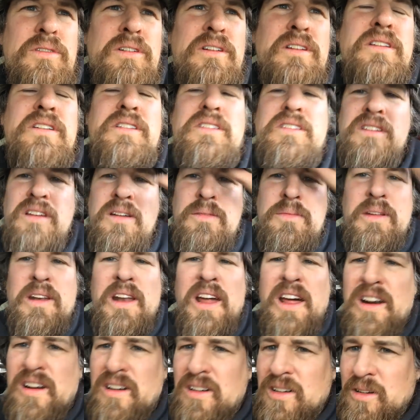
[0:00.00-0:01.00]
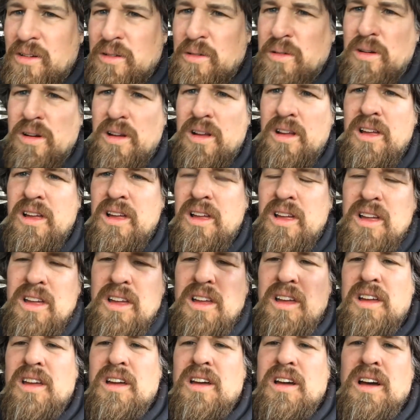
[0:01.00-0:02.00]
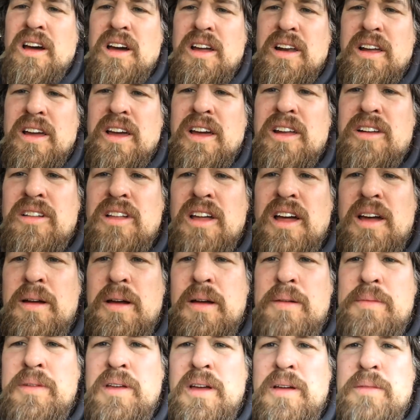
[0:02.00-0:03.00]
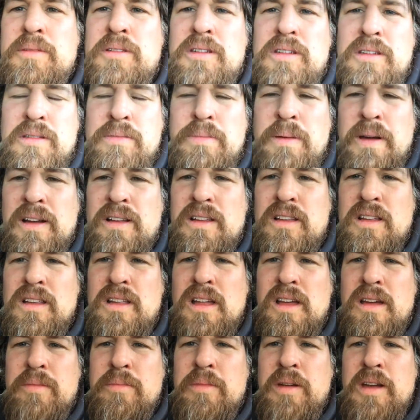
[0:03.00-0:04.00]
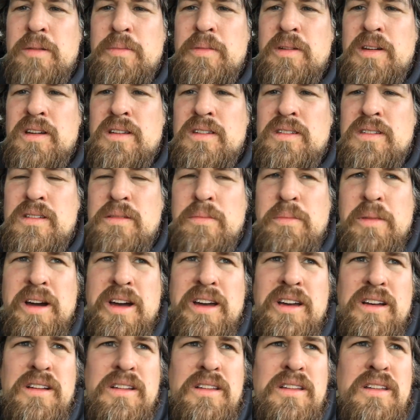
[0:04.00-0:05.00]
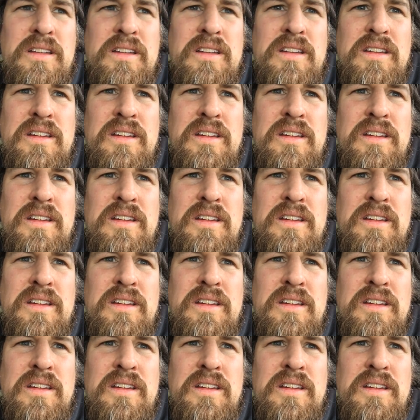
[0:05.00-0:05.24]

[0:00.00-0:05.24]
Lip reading: really something. I don't know how to handle. I'm suspecting that maybe it's a mild